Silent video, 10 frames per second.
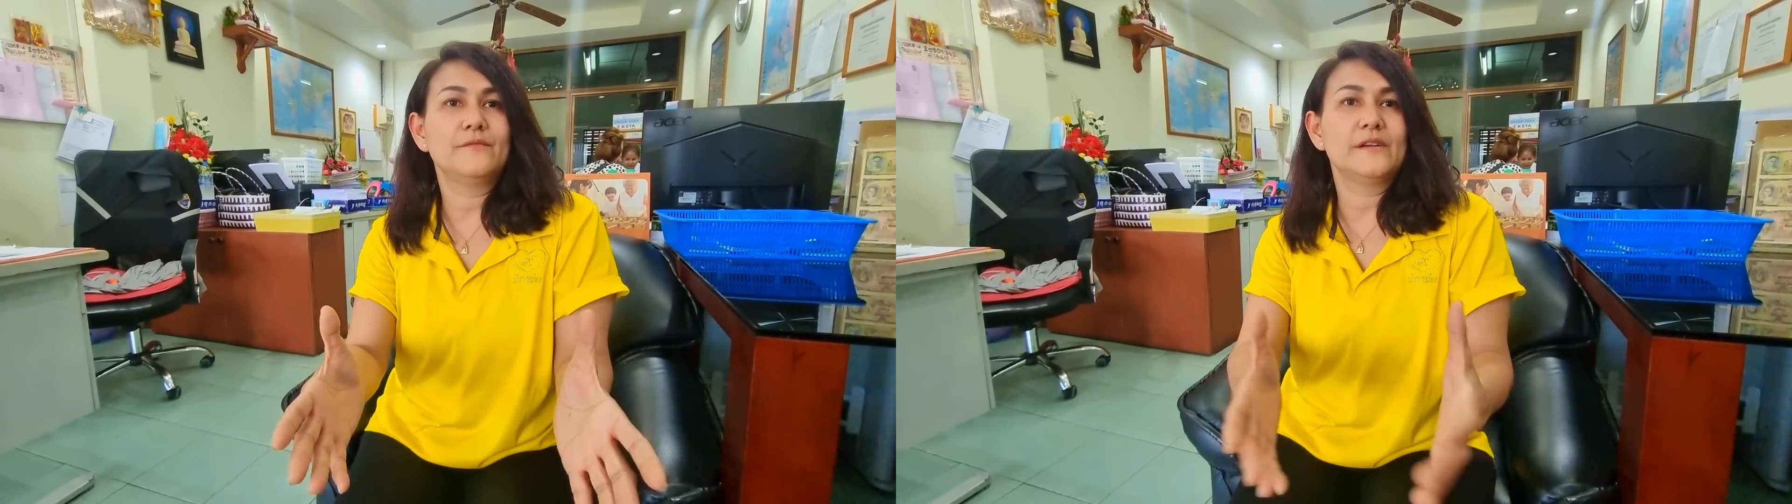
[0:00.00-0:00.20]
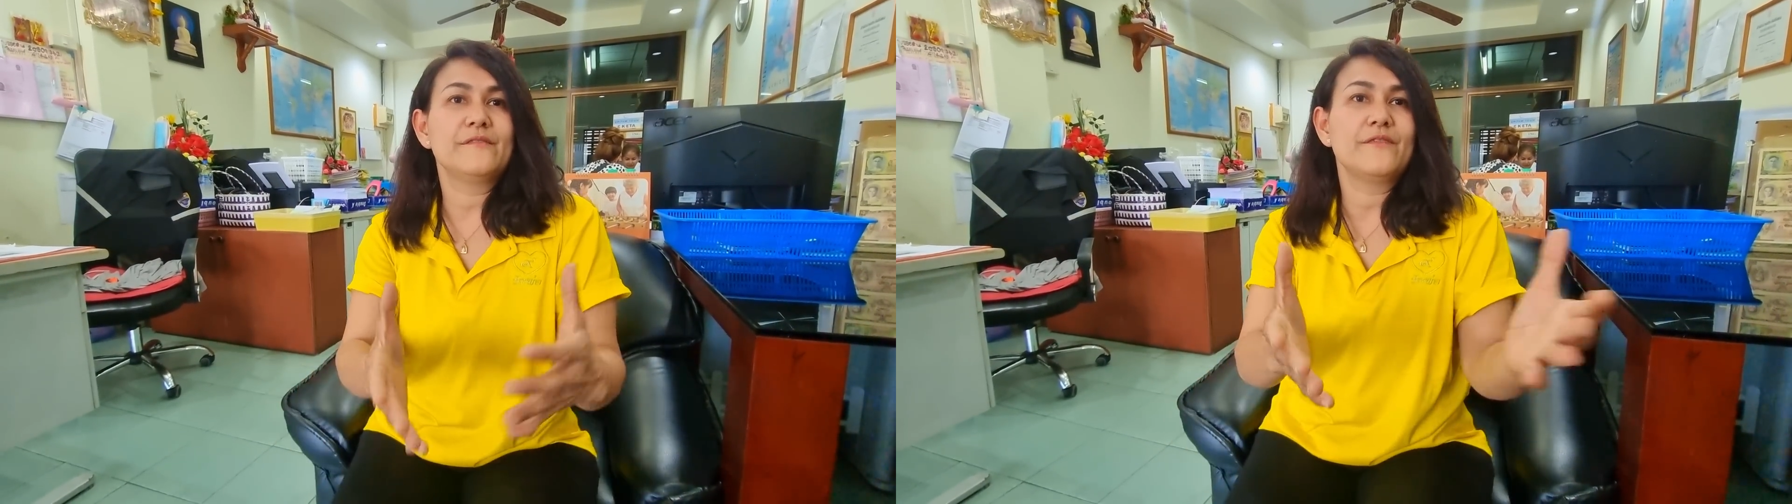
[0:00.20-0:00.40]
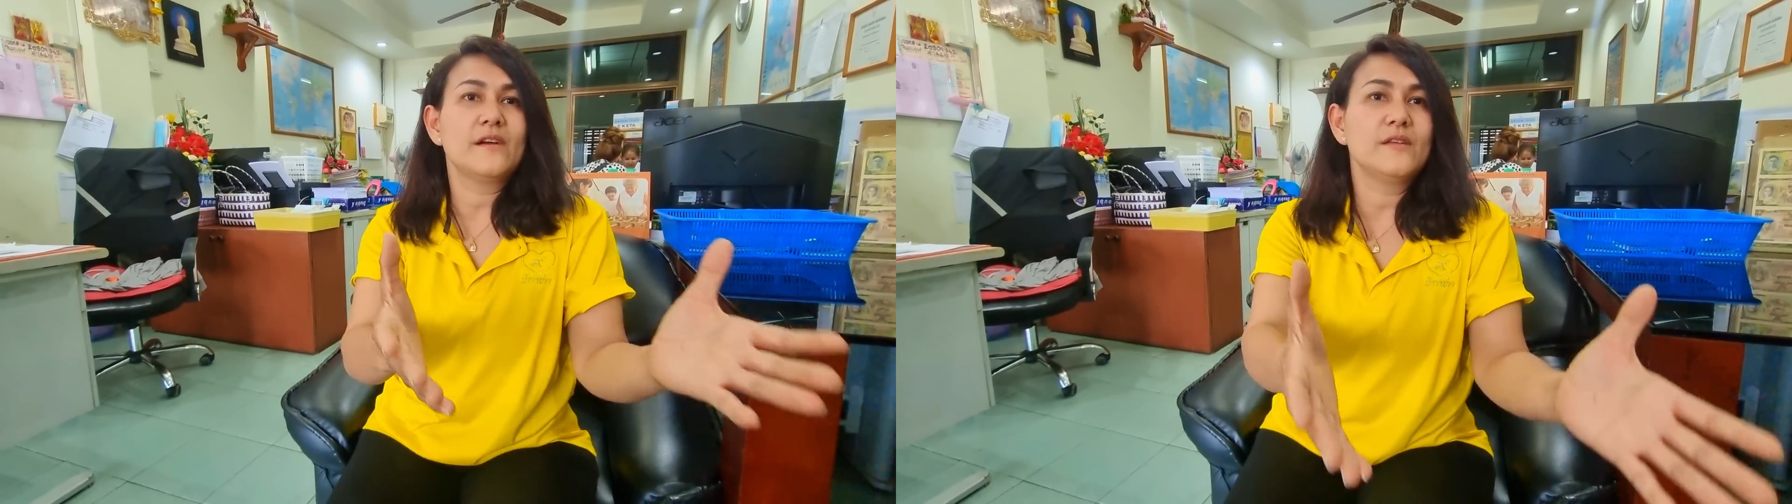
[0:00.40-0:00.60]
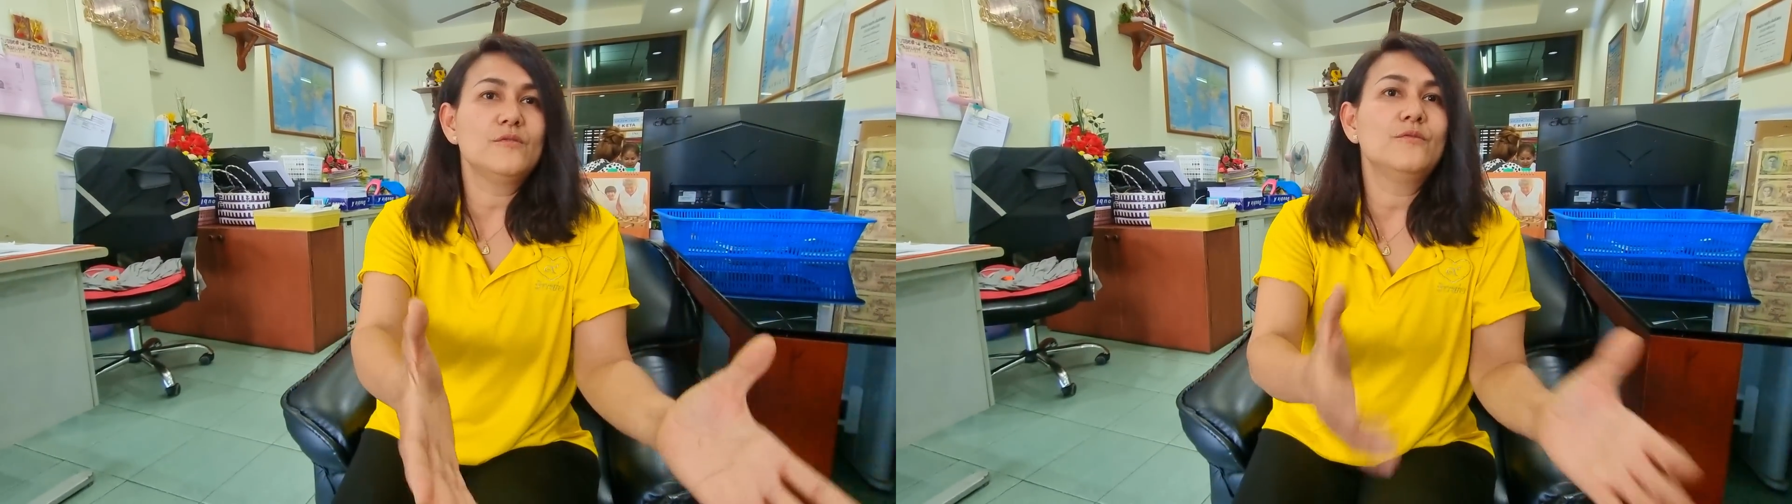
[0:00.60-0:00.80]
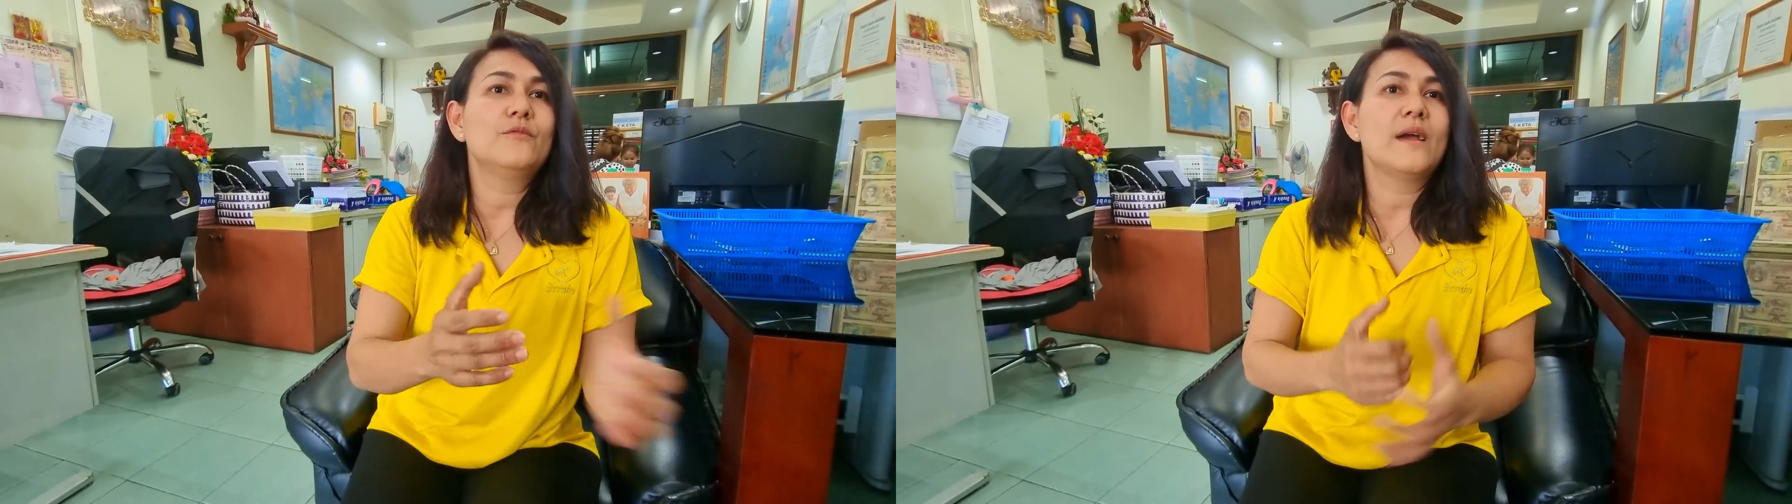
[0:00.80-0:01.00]
verify
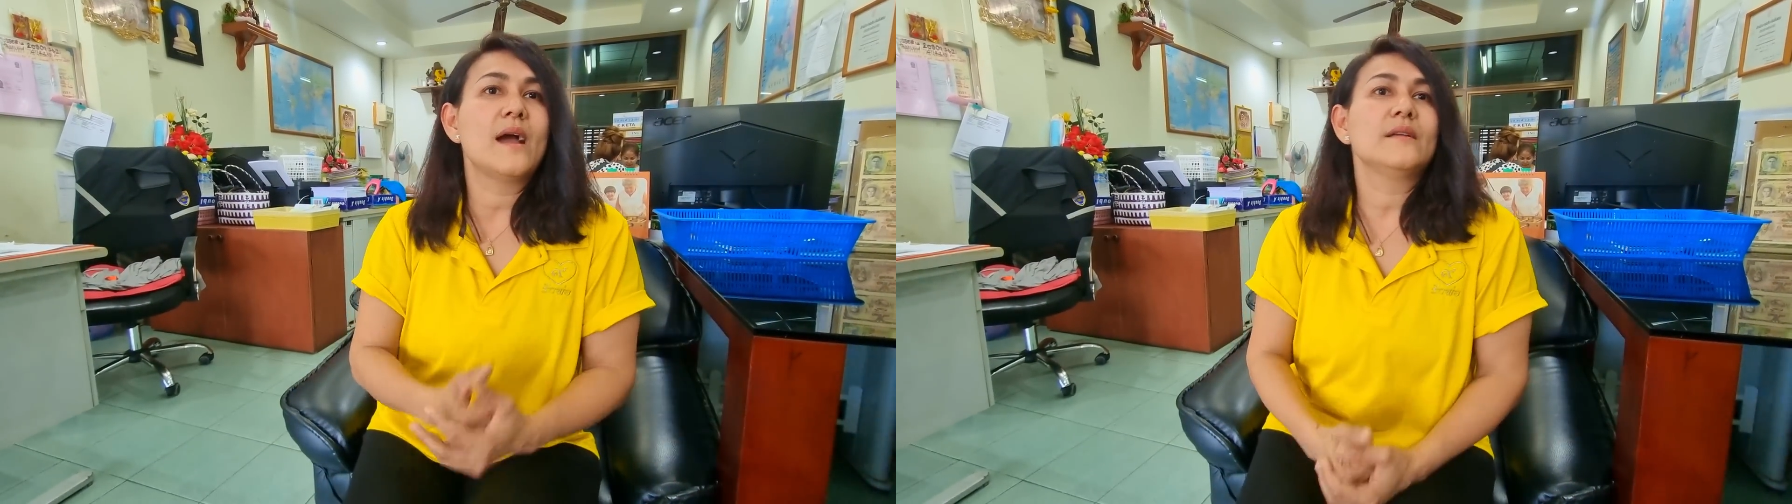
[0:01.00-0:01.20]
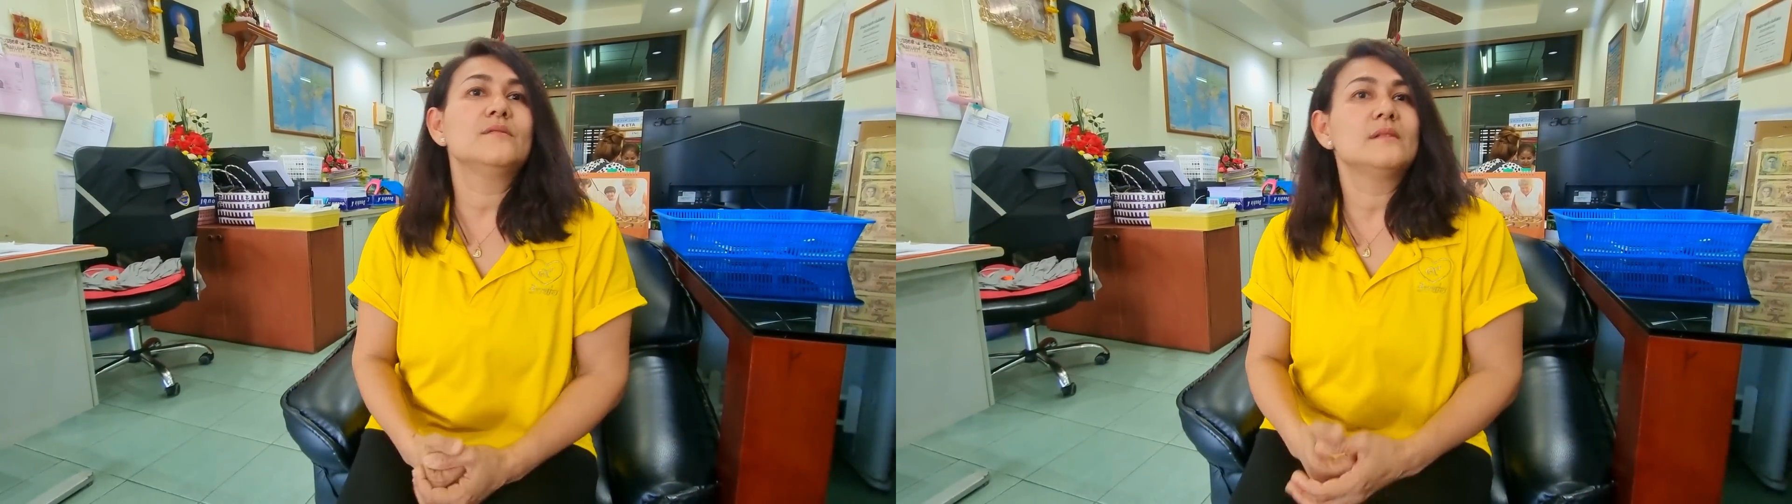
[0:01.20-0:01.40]
you where you